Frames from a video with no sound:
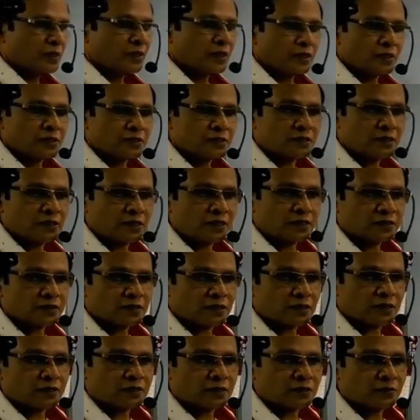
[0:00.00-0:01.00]
that is
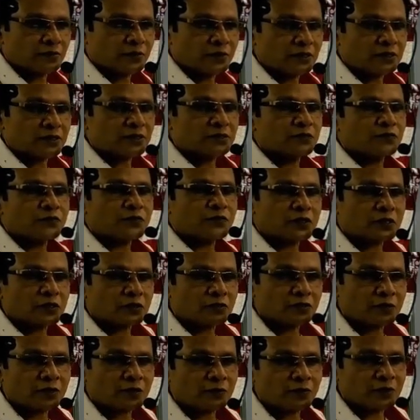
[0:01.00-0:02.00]
deacylated means
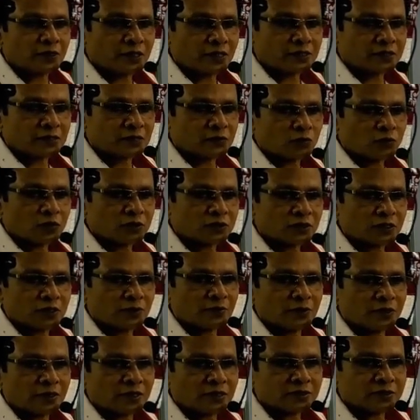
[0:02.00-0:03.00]
without amino acid. Once the
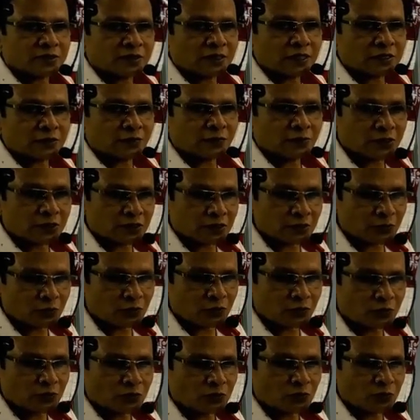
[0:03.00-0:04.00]
amino acid has been
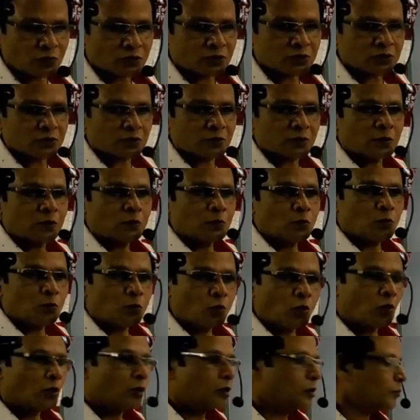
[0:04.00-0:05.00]
removed, once the
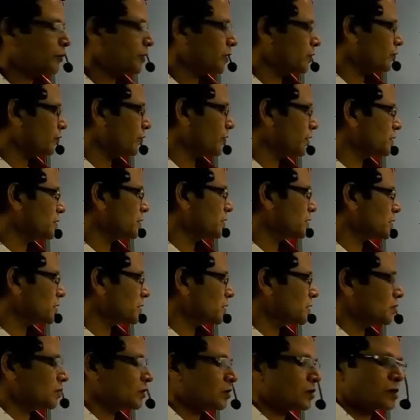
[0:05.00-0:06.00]
bond between the
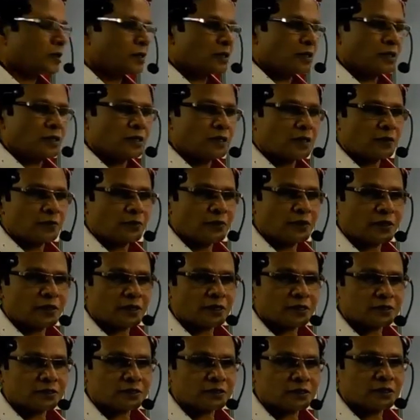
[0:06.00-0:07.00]
tRNA and the amino
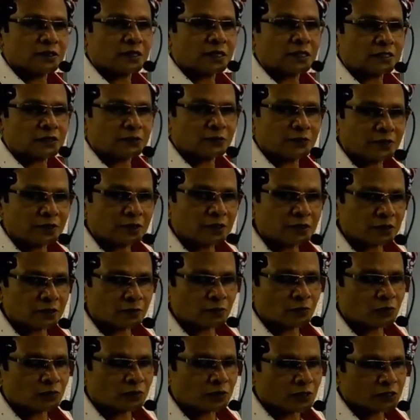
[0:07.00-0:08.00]
acid has been
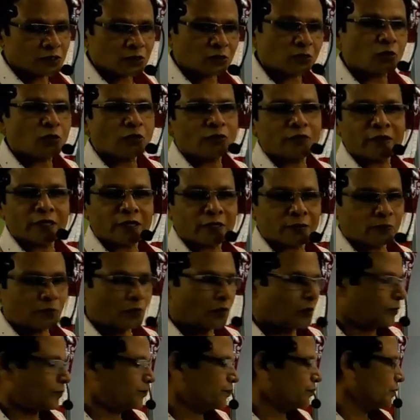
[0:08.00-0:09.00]
removed, that's a covalent
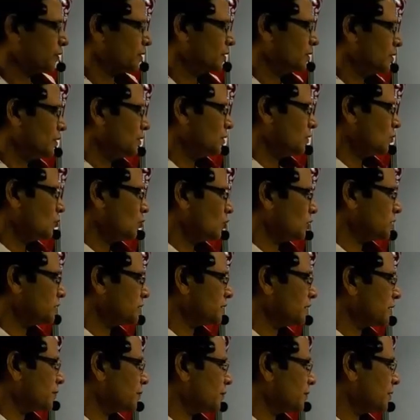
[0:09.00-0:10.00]
bond. What is
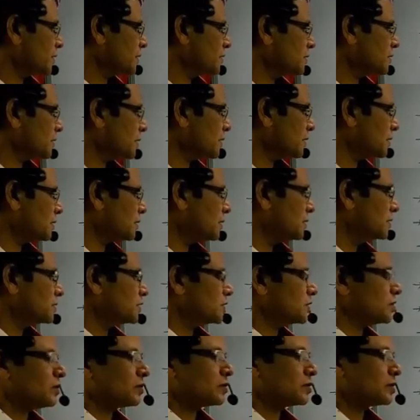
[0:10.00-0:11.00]
happening? The
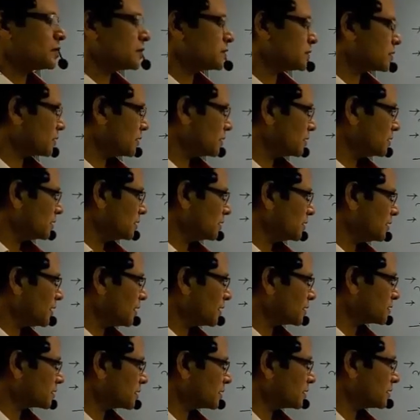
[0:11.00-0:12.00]
tRNA is called
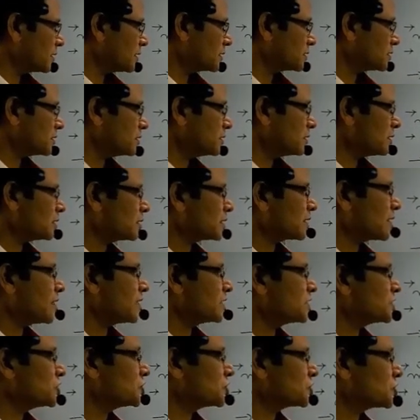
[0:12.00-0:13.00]
deacylated or
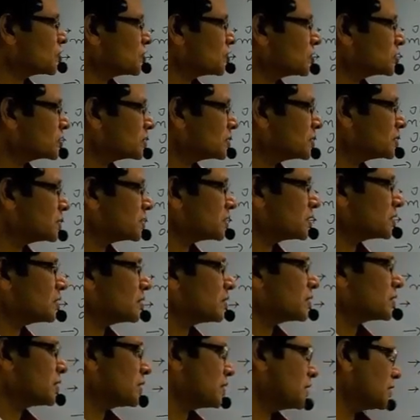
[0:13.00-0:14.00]
uncharged
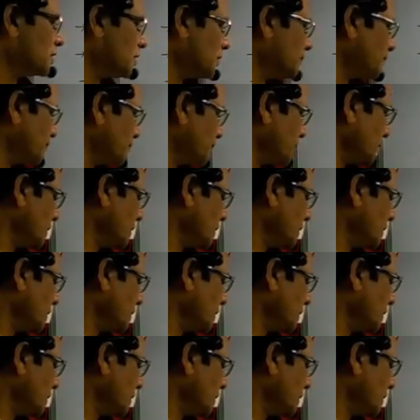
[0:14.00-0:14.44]
tRNA.